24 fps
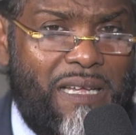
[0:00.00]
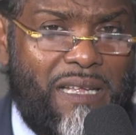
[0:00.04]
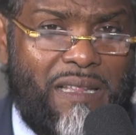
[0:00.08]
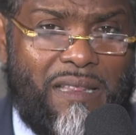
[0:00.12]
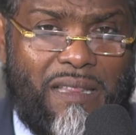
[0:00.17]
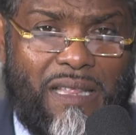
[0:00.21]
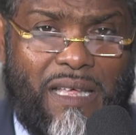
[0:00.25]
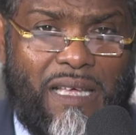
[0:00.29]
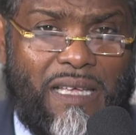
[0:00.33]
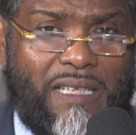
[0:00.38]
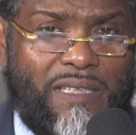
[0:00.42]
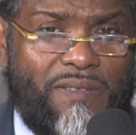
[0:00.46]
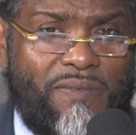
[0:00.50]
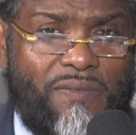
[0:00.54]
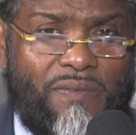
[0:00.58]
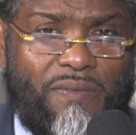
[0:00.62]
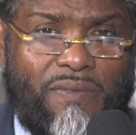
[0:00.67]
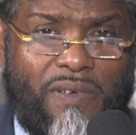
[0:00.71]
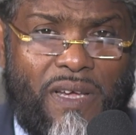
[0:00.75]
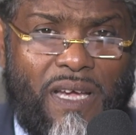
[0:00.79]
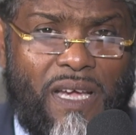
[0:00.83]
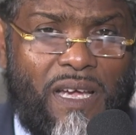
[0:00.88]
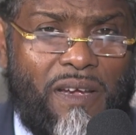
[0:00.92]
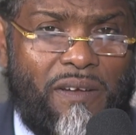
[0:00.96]
that is
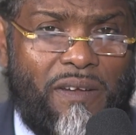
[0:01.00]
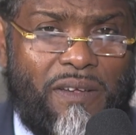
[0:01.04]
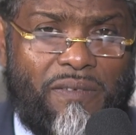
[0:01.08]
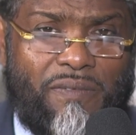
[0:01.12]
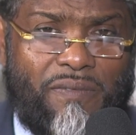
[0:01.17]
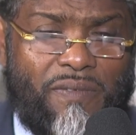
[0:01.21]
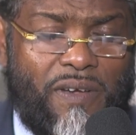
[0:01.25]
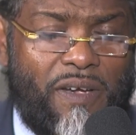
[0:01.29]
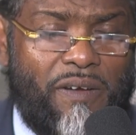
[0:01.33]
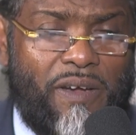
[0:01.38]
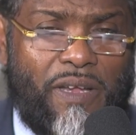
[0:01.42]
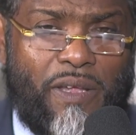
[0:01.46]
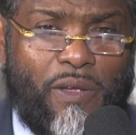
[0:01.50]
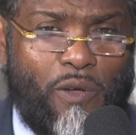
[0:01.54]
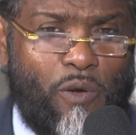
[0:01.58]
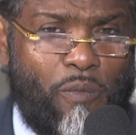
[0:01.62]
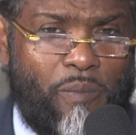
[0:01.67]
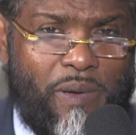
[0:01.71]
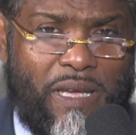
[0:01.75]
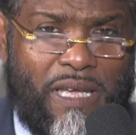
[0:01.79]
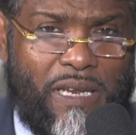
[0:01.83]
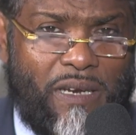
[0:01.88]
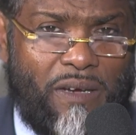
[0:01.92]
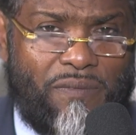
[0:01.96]
very, very
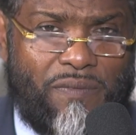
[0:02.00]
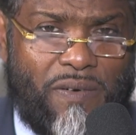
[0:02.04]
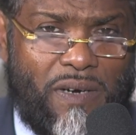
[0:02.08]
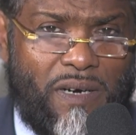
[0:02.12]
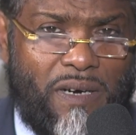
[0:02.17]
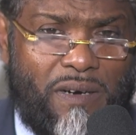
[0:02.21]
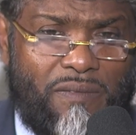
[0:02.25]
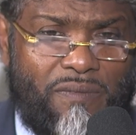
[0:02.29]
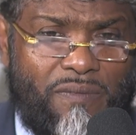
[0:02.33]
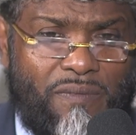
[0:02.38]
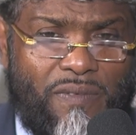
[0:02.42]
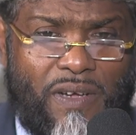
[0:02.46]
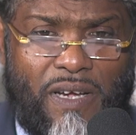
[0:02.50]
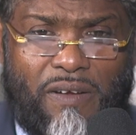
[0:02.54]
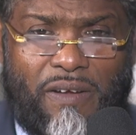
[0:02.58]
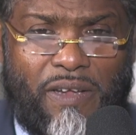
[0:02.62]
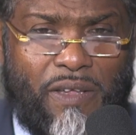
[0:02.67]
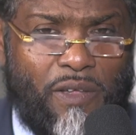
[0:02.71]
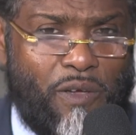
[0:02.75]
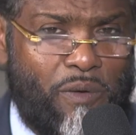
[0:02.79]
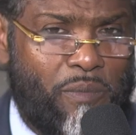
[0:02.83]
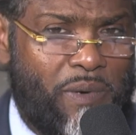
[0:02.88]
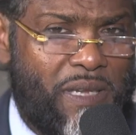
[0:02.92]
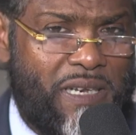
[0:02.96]
humane of her, very
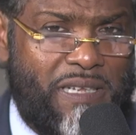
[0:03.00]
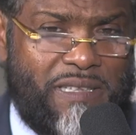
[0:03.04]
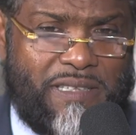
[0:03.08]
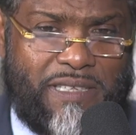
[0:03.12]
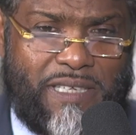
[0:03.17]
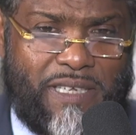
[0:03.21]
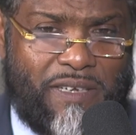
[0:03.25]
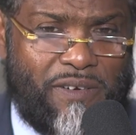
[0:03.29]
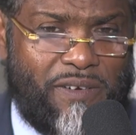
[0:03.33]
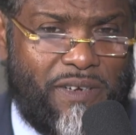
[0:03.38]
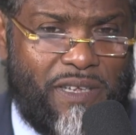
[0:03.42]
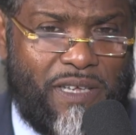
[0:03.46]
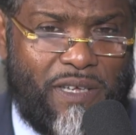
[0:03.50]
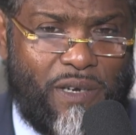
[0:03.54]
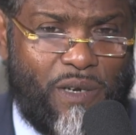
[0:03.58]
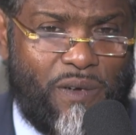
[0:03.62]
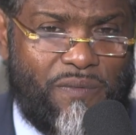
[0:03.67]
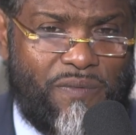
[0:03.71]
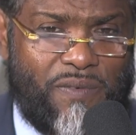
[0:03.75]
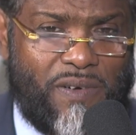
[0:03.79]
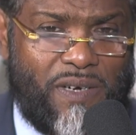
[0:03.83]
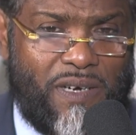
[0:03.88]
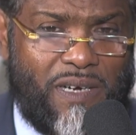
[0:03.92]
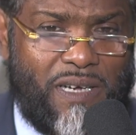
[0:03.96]
humanitarian
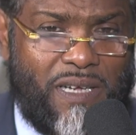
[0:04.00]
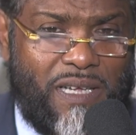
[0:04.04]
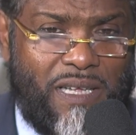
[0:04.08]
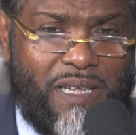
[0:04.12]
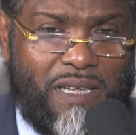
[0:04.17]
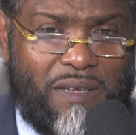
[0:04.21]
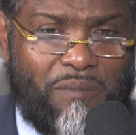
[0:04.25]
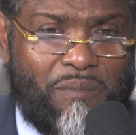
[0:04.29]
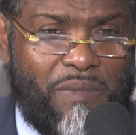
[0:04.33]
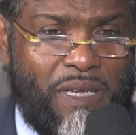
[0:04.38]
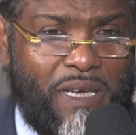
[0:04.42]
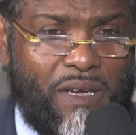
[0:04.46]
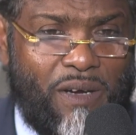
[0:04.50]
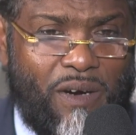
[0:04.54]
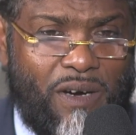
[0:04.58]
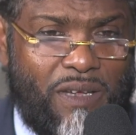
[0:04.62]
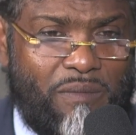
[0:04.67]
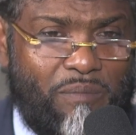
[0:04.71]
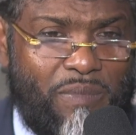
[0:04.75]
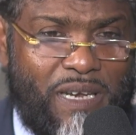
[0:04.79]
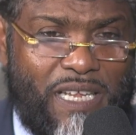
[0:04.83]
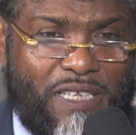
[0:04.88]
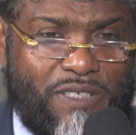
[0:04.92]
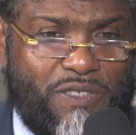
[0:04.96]
of her. May
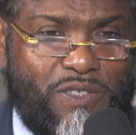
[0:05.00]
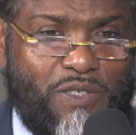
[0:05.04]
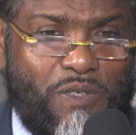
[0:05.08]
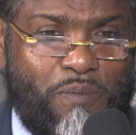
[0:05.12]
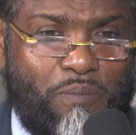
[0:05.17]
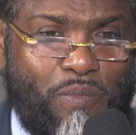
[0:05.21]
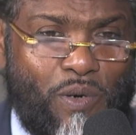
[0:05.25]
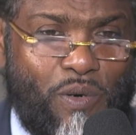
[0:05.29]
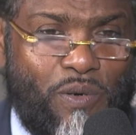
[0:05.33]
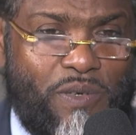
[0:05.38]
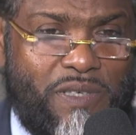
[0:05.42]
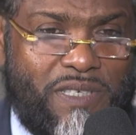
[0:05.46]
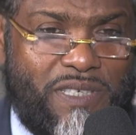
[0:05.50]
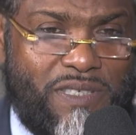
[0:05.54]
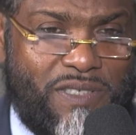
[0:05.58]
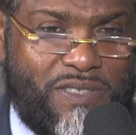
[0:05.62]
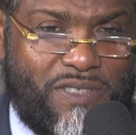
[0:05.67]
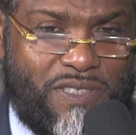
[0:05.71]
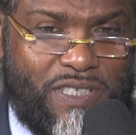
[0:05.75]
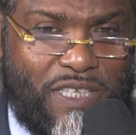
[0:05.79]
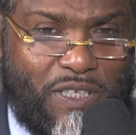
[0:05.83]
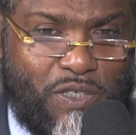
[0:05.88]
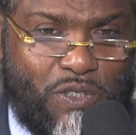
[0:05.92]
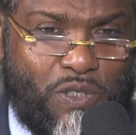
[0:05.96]
God bless you both, and
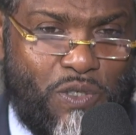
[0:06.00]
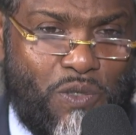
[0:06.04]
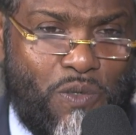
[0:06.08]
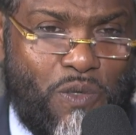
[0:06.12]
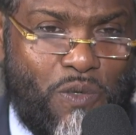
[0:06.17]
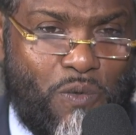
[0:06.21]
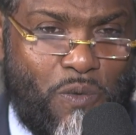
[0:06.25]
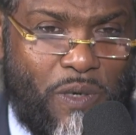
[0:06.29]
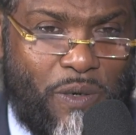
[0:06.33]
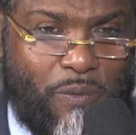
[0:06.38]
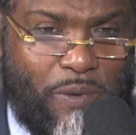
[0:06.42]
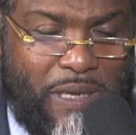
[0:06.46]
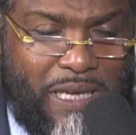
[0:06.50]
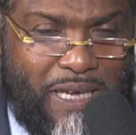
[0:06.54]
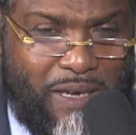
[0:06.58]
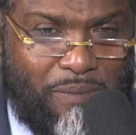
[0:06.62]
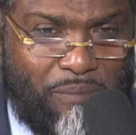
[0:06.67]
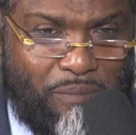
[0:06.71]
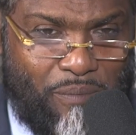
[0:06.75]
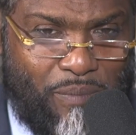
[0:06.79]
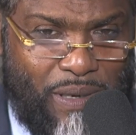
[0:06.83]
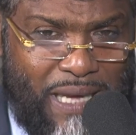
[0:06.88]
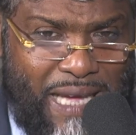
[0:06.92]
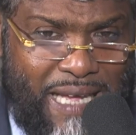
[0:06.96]
stay tuned when we
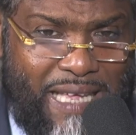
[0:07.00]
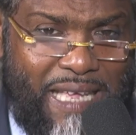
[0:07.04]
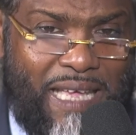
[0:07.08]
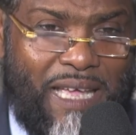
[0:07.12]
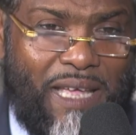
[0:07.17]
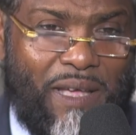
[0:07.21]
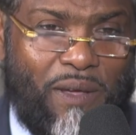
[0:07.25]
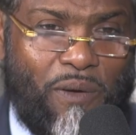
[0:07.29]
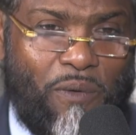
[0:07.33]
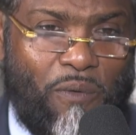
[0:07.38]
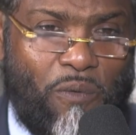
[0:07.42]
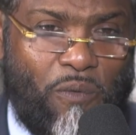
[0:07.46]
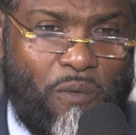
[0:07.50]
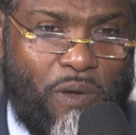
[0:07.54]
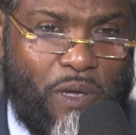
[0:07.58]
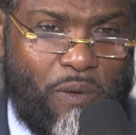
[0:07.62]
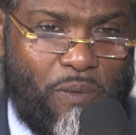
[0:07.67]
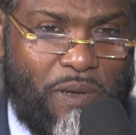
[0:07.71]
come back. We